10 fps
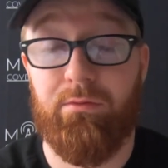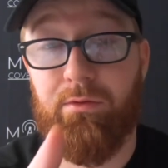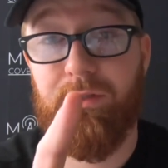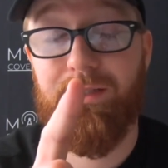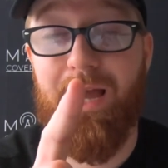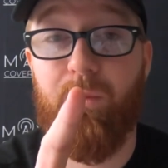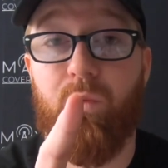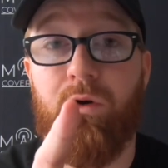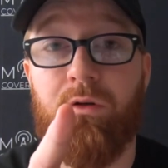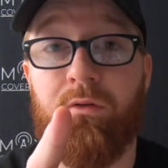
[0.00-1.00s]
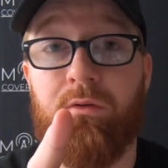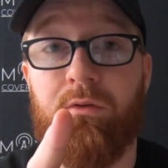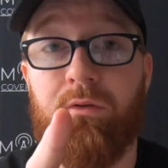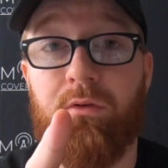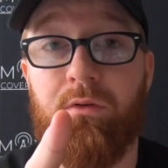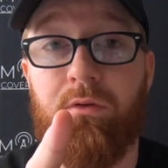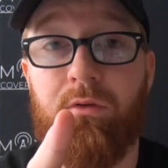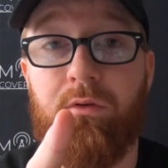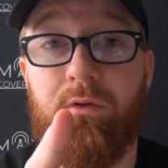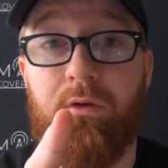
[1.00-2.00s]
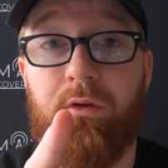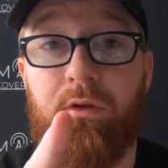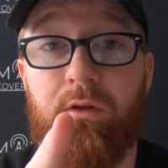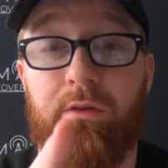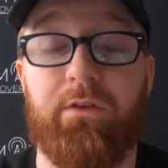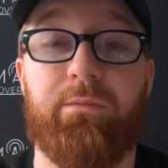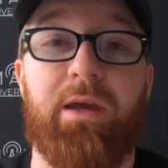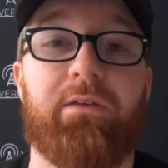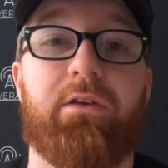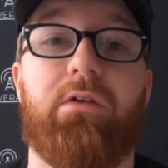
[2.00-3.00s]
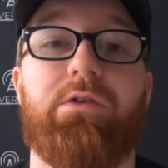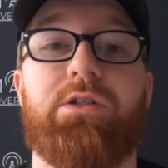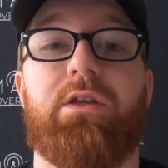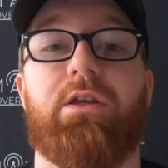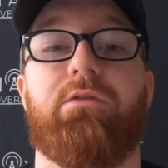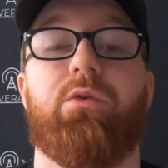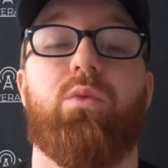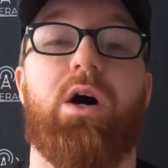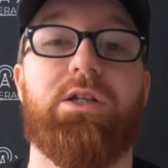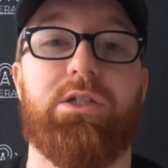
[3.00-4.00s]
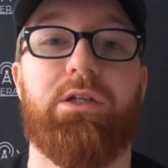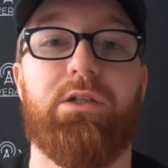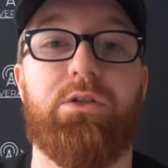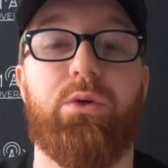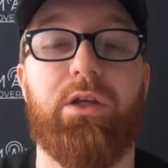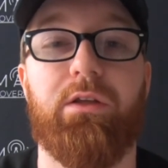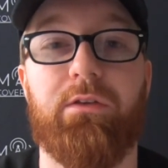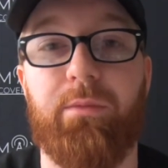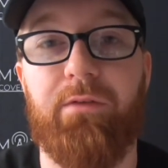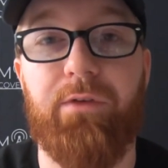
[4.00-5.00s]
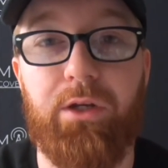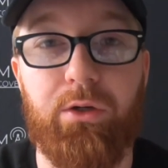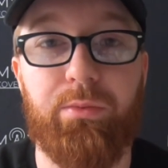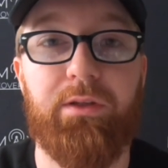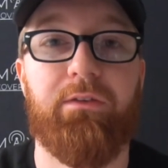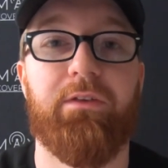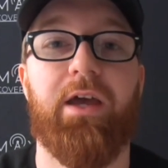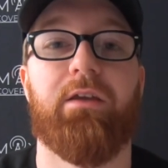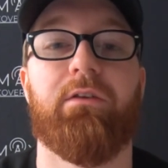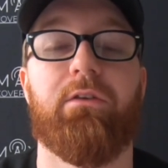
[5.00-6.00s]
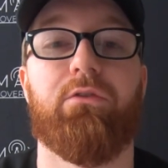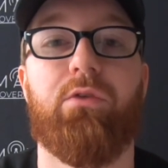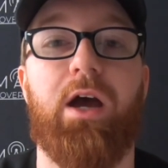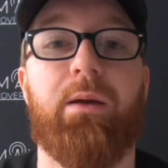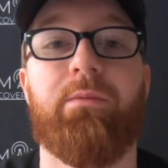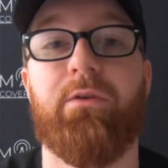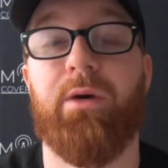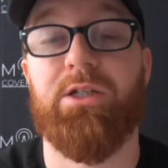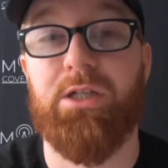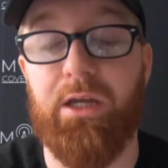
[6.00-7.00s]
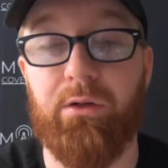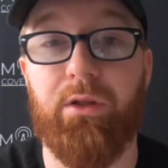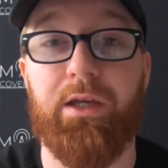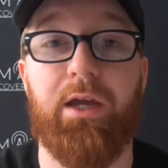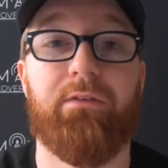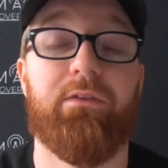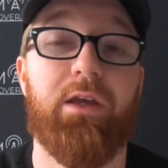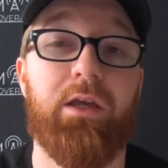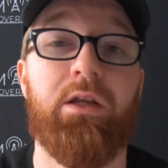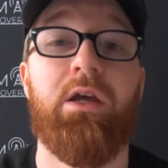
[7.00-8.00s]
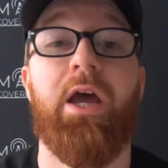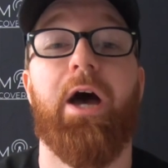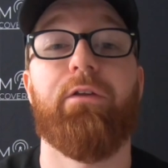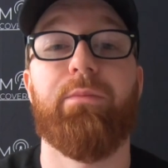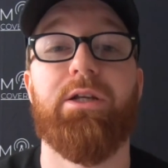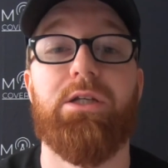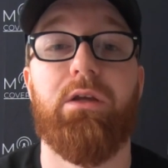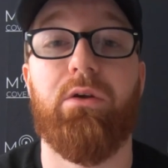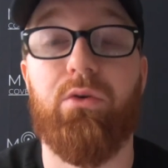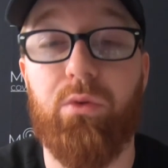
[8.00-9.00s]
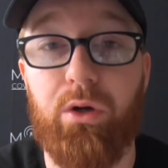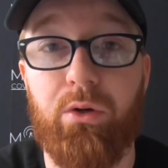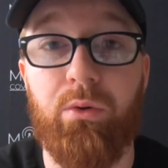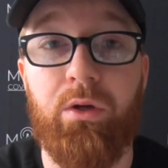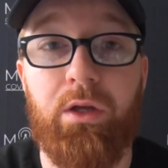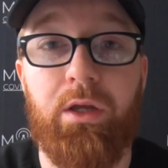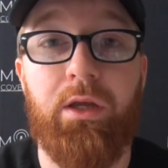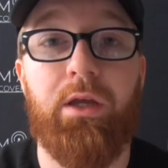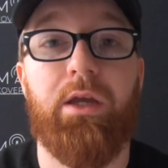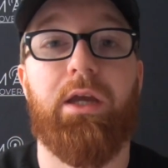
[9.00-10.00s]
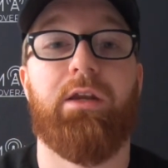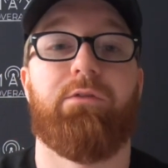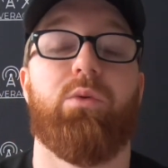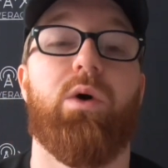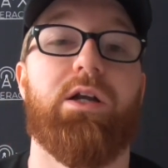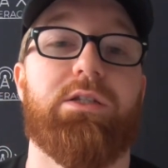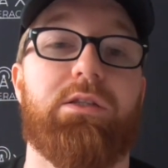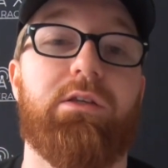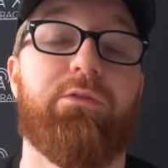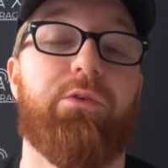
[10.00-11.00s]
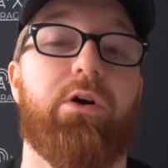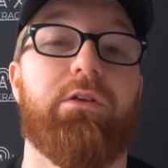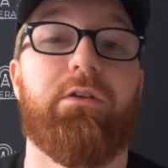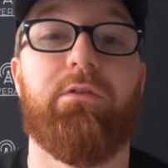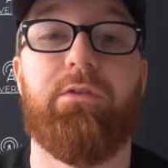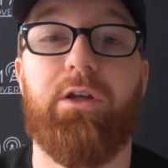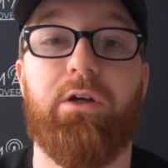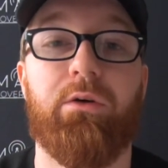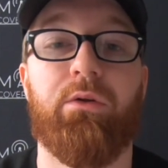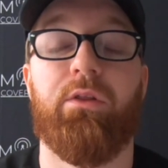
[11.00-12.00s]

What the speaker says: he's top 1. This is Max Coverage. Thank you for watching, tuning into my video. Please like and subscribe to my channel. Like I said, helps my channel grow. And if you watched this far into the video,